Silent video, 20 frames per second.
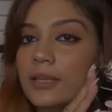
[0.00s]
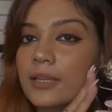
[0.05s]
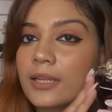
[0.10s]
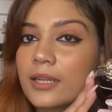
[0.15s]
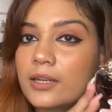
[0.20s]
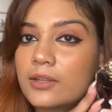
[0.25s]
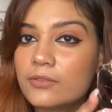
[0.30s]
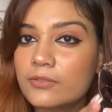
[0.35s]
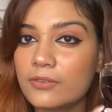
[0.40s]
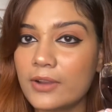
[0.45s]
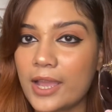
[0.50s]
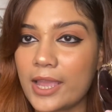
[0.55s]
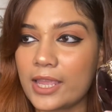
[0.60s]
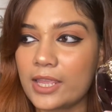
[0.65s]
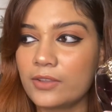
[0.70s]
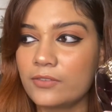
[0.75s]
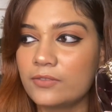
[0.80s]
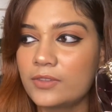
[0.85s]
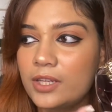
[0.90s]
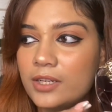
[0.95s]
get a
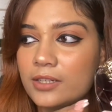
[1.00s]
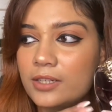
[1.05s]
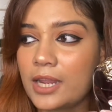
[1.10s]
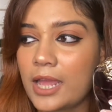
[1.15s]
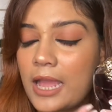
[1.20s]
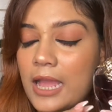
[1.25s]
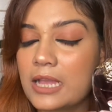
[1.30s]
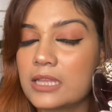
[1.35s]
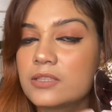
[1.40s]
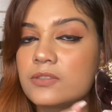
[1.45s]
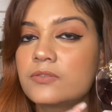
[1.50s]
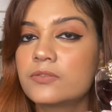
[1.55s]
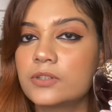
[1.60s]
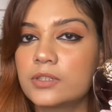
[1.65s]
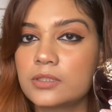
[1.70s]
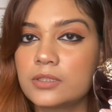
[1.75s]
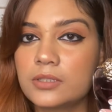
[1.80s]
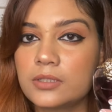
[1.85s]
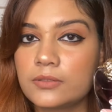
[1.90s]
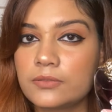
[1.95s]
vibe that it has
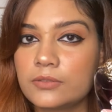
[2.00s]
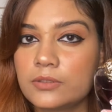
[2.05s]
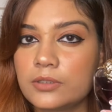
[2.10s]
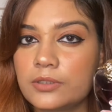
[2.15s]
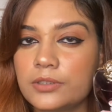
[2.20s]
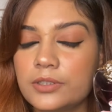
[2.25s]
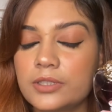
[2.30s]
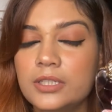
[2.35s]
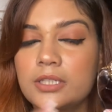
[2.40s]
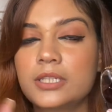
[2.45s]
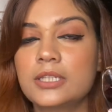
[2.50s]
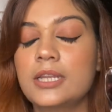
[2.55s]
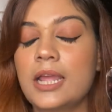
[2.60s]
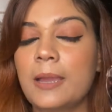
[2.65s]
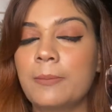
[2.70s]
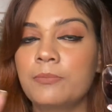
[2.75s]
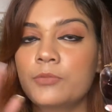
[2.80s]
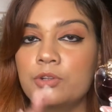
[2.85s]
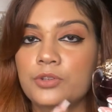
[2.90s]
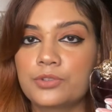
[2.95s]
vetiver in it.
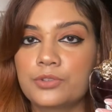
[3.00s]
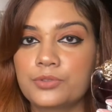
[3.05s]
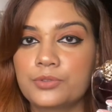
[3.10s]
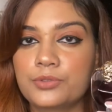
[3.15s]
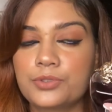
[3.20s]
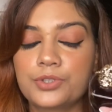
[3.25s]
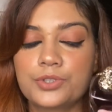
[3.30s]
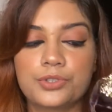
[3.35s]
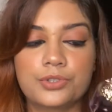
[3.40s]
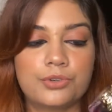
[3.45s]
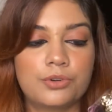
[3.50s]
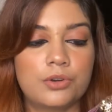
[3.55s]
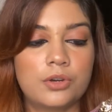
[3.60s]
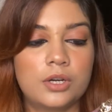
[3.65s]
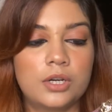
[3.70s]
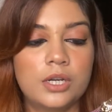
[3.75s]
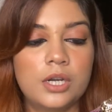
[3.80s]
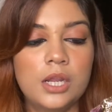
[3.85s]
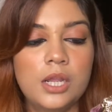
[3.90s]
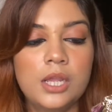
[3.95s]
I'm not too
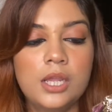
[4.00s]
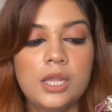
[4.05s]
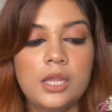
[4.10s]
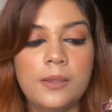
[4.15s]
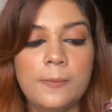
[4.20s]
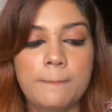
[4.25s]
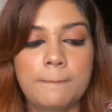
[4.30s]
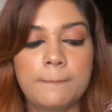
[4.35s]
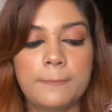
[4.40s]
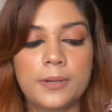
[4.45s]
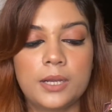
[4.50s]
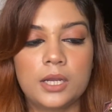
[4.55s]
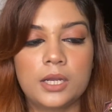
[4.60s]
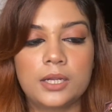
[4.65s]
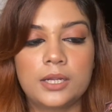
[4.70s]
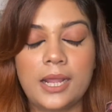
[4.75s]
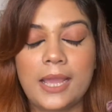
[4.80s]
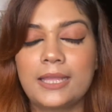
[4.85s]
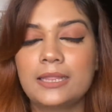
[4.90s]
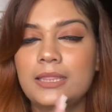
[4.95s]
sure,
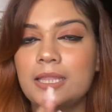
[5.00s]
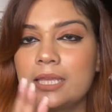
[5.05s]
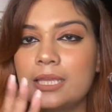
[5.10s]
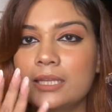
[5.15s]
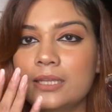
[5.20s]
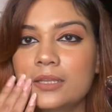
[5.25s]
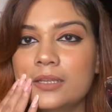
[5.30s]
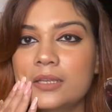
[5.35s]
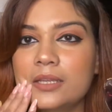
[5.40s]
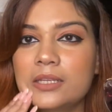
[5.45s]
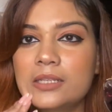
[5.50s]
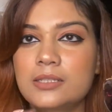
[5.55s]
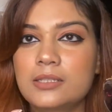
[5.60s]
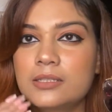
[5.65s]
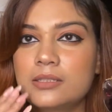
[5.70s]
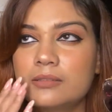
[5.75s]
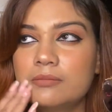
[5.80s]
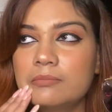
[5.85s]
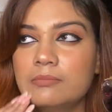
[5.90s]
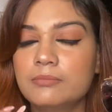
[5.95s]
but I think it,
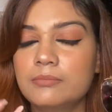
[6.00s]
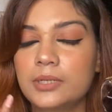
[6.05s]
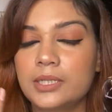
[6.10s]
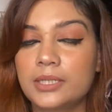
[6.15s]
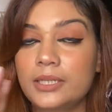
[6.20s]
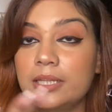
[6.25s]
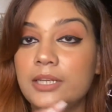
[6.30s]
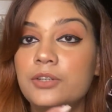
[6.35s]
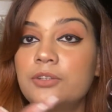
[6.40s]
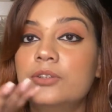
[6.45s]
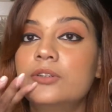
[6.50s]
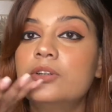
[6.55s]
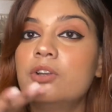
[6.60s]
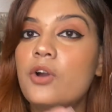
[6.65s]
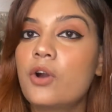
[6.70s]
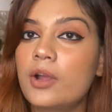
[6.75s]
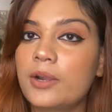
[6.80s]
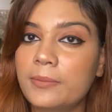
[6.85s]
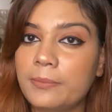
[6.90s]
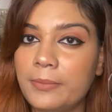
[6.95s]
but they do
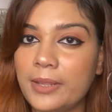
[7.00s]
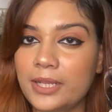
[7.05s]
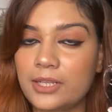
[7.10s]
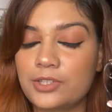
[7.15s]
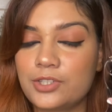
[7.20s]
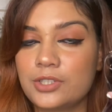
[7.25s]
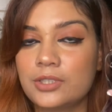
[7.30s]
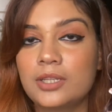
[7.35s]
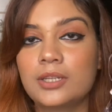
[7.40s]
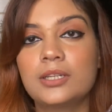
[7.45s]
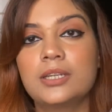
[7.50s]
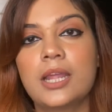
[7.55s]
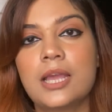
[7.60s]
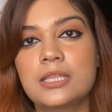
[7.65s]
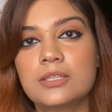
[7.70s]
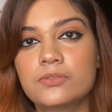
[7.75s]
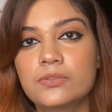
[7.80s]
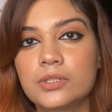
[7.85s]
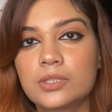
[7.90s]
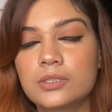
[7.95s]
not mention that it
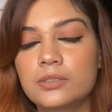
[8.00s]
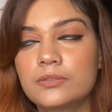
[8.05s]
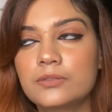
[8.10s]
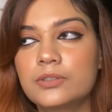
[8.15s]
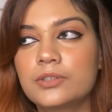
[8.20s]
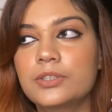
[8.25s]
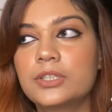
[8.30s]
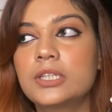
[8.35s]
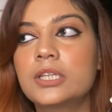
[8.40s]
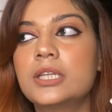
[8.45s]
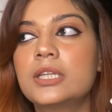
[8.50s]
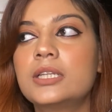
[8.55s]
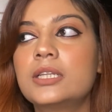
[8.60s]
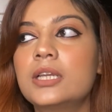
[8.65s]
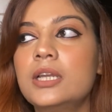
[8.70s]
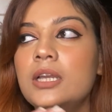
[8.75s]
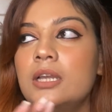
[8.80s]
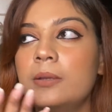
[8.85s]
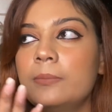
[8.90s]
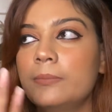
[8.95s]
has vetiver in it,
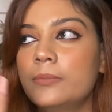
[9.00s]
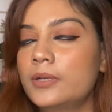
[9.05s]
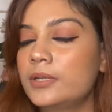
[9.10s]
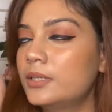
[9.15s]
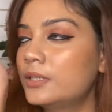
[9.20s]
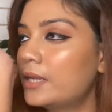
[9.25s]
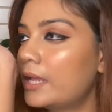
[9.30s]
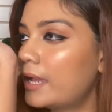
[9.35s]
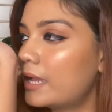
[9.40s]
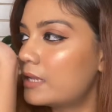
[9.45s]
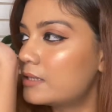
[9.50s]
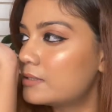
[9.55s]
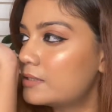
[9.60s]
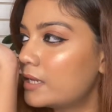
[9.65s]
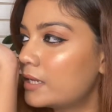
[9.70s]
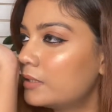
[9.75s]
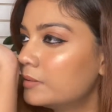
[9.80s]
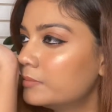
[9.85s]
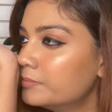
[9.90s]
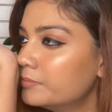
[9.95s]
but it has
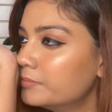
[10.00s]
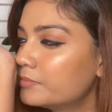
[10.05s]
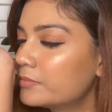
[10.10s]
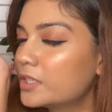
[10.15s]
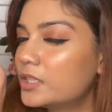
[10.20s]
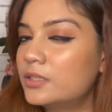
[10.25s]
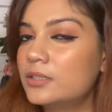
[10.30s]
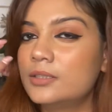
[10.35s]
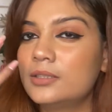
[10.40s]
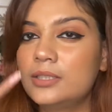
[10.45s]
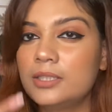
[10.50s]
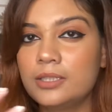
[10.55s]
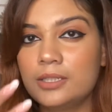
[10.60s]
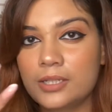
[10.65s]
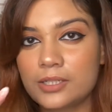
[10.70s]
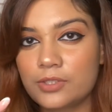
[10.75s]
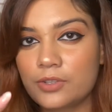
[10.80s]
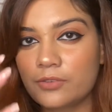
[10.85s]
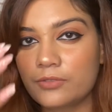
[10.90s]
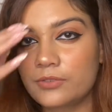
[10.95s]
that
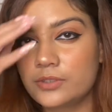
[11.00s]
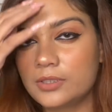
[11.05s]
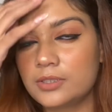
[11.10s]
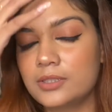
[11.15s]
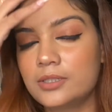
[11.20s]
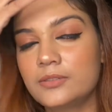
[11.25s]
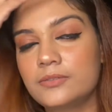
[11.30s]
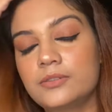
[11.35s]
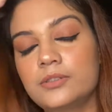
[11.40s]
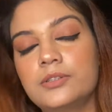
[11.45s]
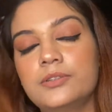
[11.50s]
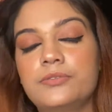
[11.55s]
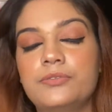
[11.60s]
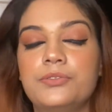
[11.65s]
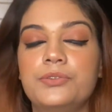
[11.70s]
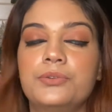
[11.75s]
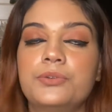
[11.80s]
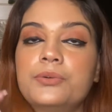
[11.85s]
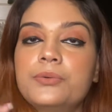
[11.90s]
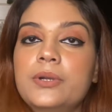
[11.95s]
earthiness of vetiver,
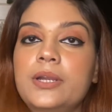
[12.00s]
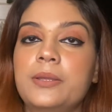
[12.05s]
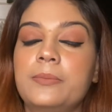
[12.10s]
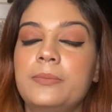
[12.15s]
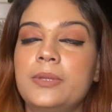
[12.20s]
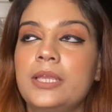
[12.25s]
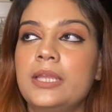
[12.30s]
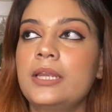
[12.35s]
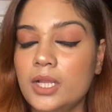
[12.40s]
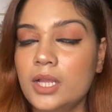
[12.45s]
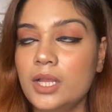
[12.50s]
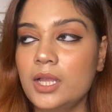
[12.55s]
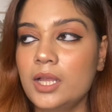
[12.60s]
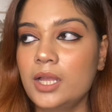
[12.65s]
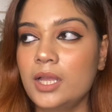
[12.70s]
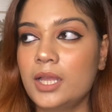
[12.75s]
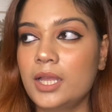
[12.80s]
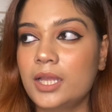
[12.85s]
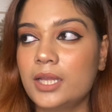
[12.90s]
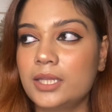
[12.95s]
if you know what I mean.
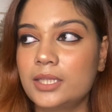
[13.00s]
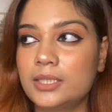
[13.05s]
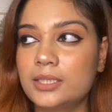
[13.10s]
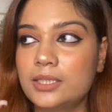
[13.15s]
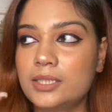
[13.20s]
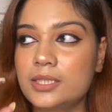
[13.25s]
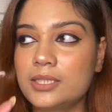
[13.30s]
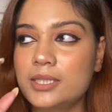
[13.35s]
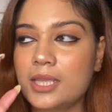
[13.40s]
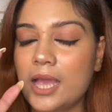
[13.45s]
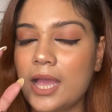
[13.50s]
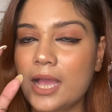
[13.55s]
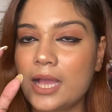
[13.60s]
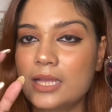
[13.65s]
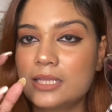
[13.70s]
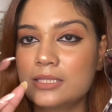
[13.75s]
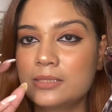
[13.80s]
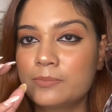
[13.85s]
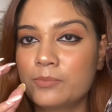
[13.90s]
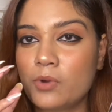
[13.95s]
And this
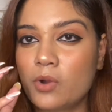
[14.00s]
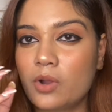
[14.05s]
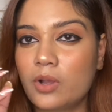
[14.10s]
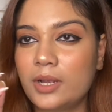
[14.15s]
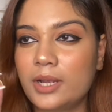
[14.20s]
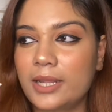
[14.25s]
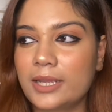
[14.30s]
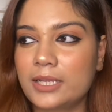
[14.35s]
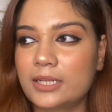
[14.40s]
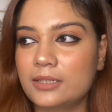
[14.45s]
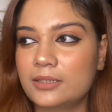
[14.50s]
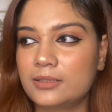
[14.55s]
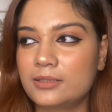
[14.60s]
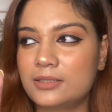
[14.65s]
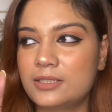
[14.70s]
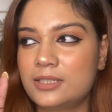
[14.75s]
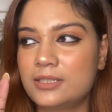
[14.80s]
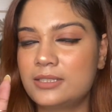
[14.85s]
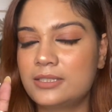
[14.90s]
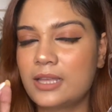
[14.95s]
has more like a
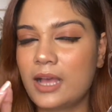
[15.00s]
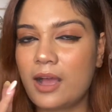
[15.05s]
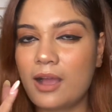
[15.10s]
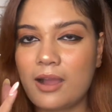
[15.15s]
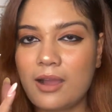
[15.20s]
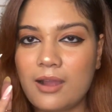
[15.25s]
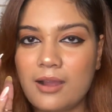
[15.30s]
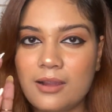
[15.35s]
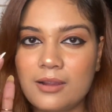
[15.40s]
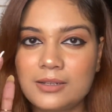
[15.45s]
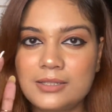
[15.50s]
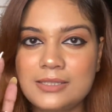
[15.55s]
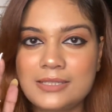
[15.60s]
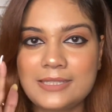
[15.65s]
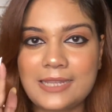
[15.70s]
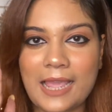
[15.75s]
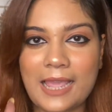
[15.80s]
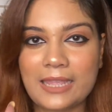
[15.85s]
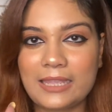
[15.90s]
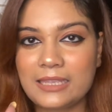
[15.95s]
sour
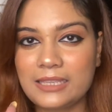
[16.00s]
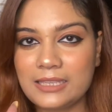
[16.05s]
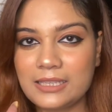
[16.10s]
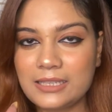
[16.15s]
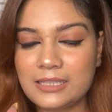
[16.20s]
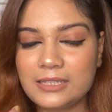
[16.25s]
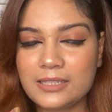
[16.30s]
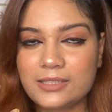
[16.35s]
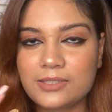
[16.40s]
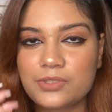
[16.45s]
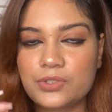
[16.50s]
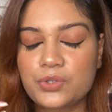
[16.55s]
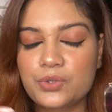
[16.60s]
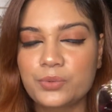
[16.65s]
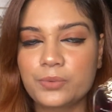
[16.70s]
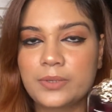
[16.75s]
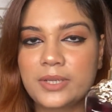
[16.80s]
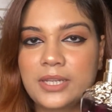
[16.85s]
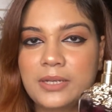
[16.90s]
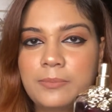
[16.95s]
tanginess
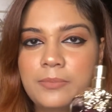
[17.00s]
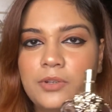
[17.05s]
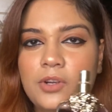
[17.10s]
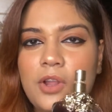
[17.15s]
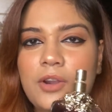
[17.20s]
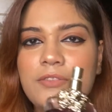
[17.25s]
to it, not